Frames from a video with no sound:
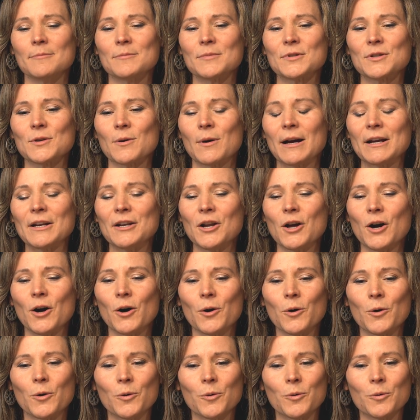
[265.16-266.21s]
So I
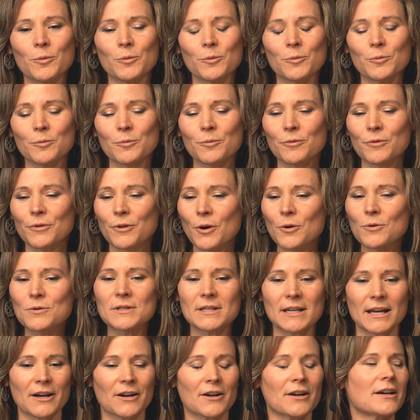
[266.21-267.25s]
know
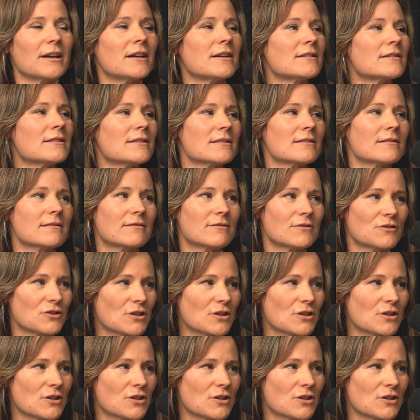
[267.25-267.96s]
those areas